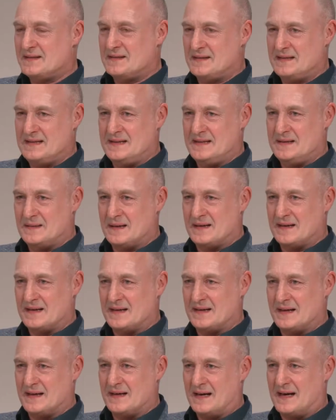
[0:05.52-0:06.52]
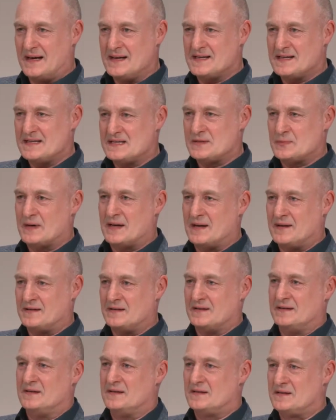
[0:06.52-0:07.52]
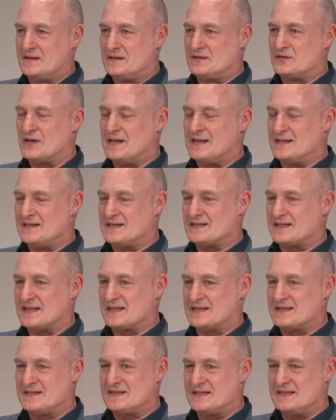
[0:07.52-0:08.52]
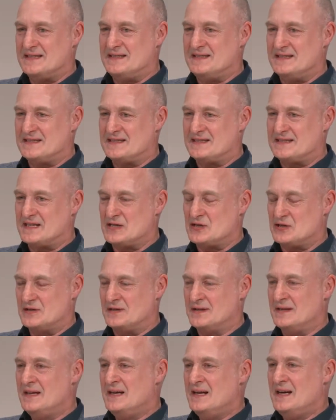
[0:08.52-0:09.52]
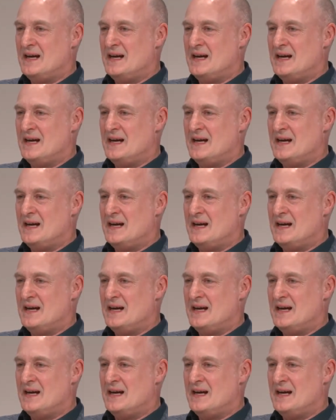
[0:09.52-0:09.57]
the ideas we're going to try and discuss in this session